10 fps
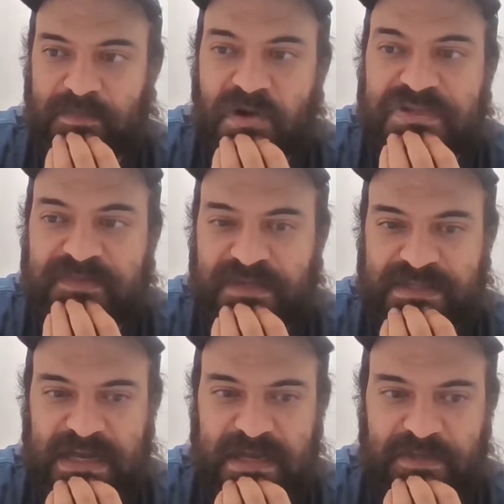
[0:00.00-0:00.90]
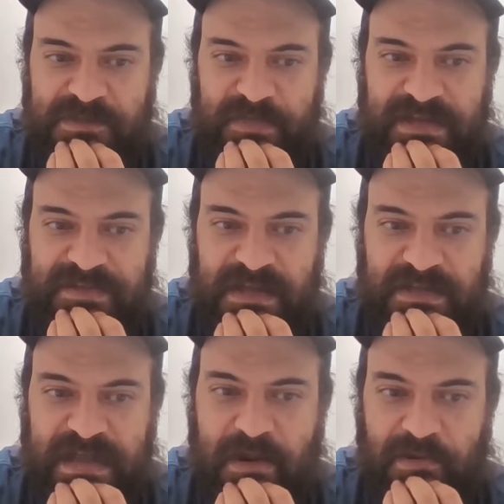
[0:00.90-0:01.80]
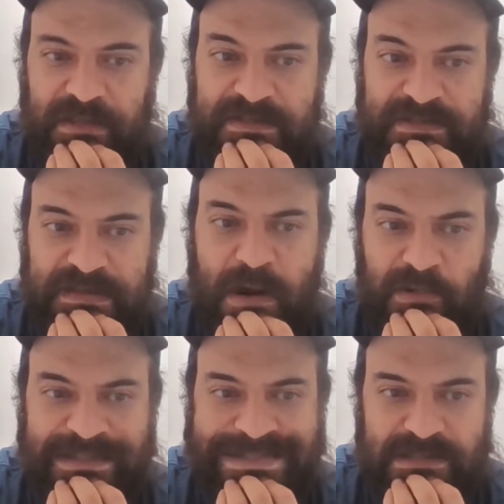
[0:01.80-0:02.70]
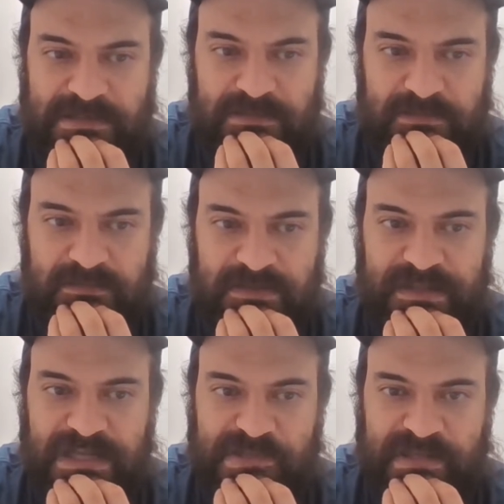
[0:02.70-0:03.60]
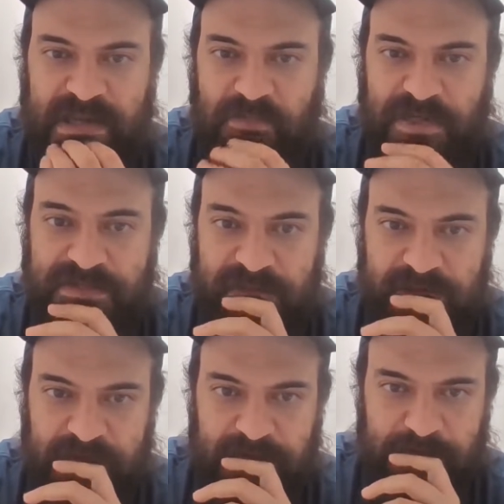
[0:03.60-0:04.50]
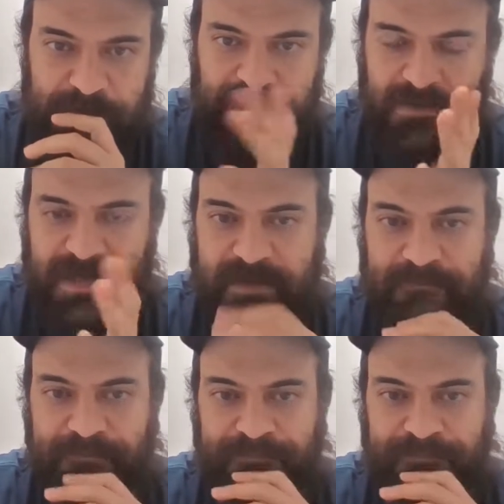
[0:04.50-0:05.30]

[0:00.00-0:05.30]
Most of the time, it's based on cowardliness, and that's what that was. But okay,